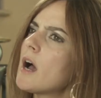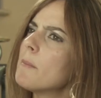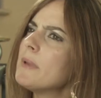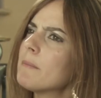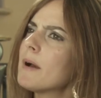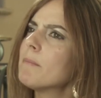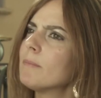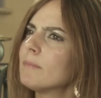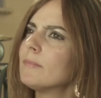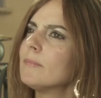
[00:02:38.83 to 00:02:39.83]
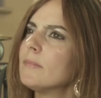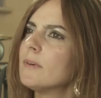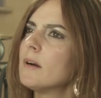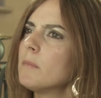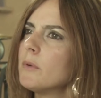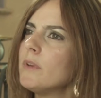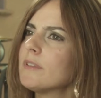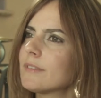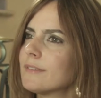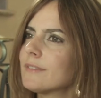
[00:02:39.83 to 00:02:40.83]
I mean, I'm a
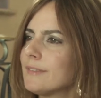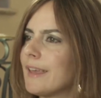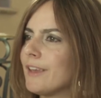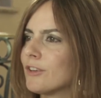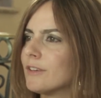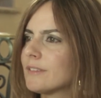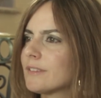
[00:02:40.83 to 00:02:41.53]
risk taker.